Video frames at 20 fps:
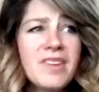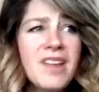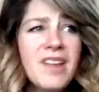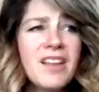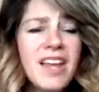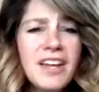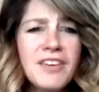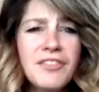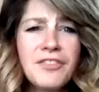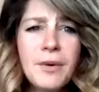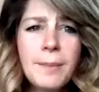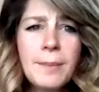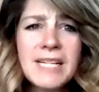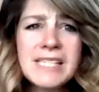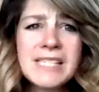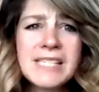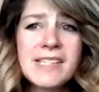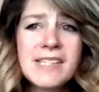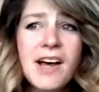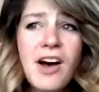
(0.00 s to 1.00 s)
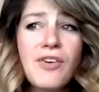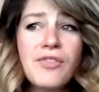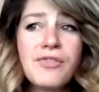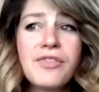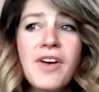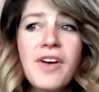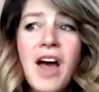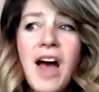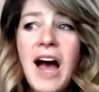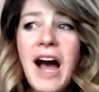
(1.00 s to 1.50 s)
Like for myself,
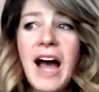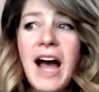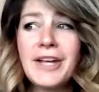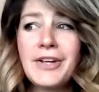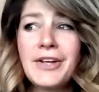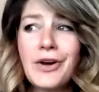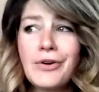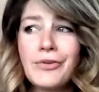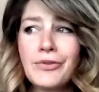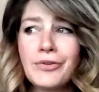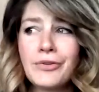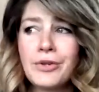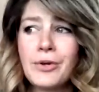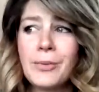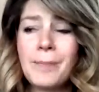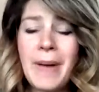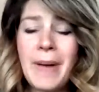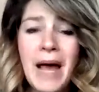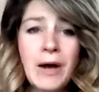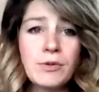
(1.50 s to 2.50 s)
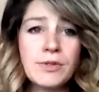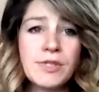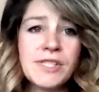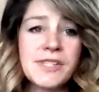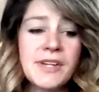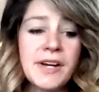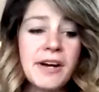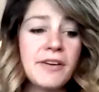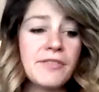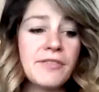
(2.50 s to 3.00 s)
I go through bouts
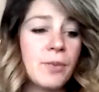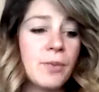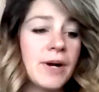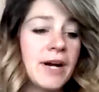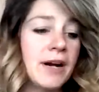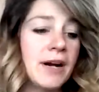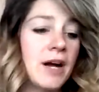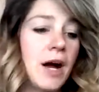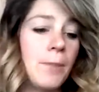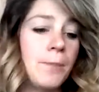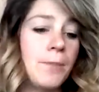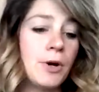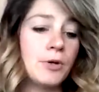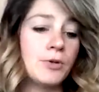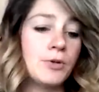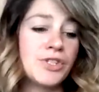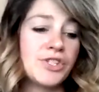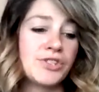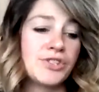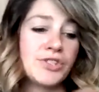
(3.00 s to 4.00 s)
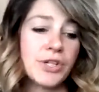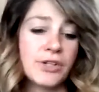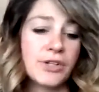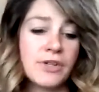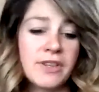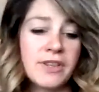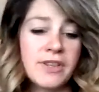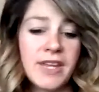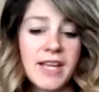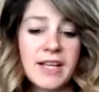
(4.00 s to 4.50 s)
of where I'll post
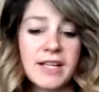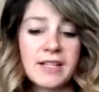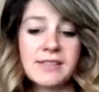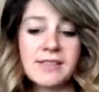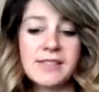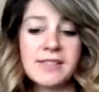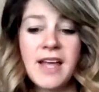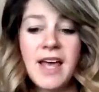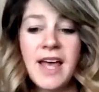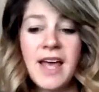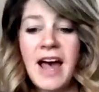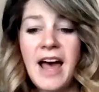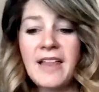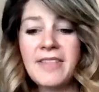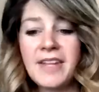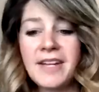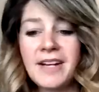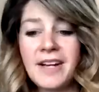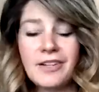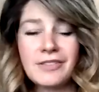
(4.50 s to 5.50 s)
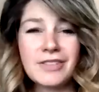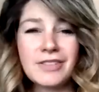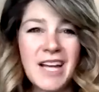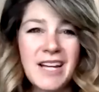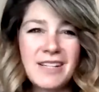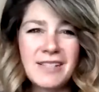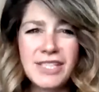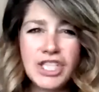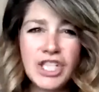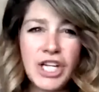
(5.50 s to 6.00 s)
certain things and then I'll
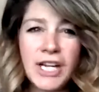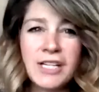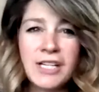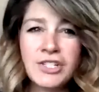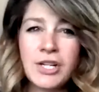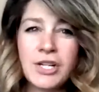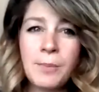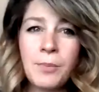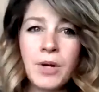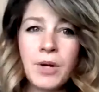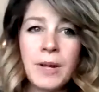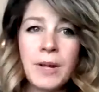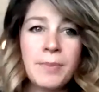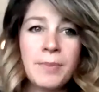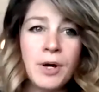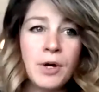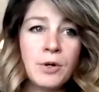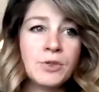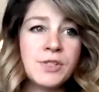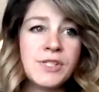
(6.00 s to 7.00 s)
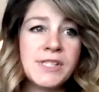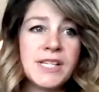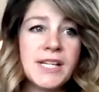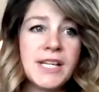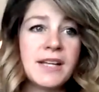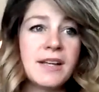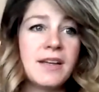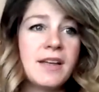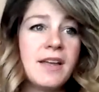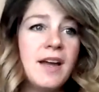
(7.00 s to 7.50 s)
kind of change up what I'm
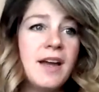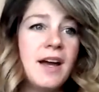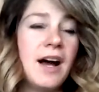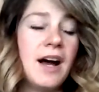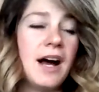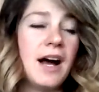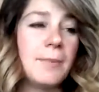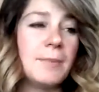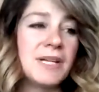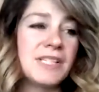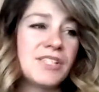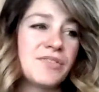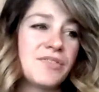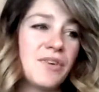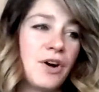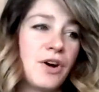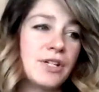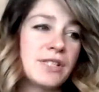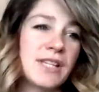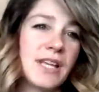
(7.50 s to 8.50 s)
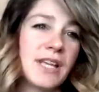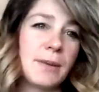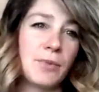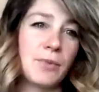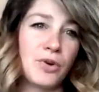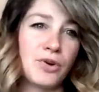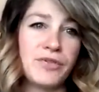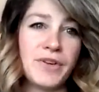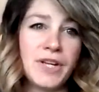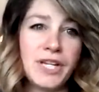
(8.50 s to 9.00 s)
posting. As far as like
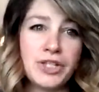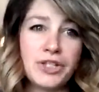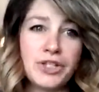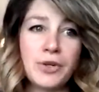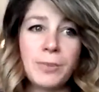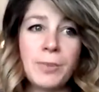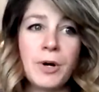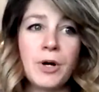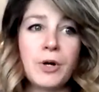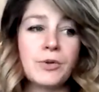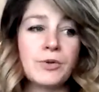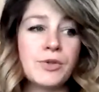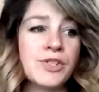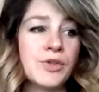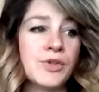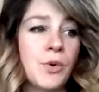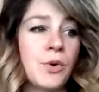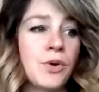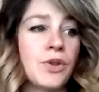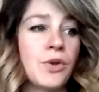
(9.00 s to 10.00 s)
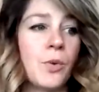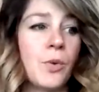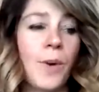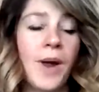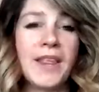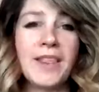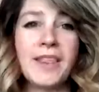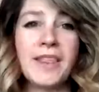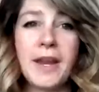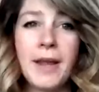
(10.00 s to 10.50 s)
motivational posts or the
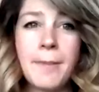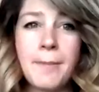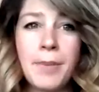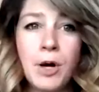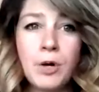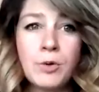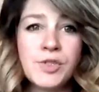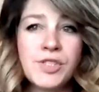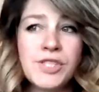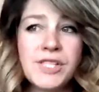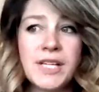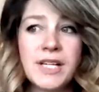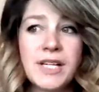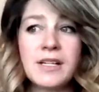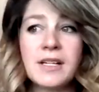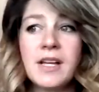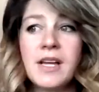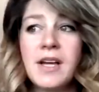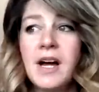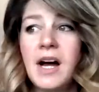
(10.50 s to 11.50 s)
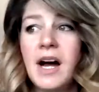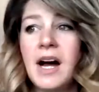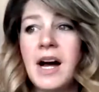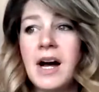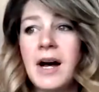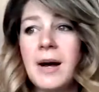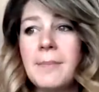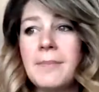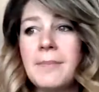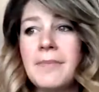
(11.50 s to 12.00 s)
way that I'm posting
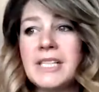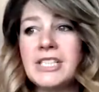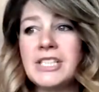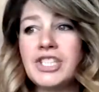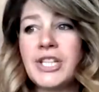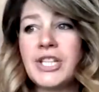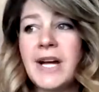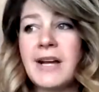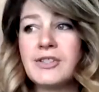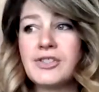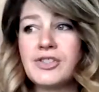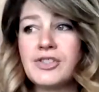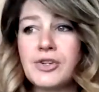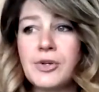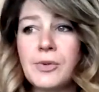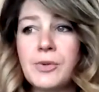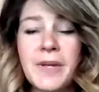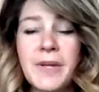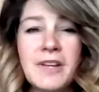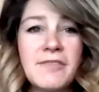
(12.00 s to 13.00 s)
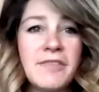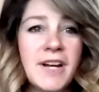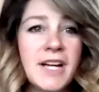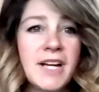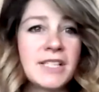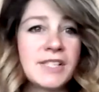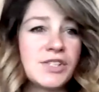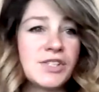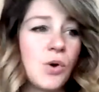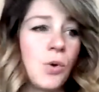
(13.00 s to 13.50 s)
my challenge group invites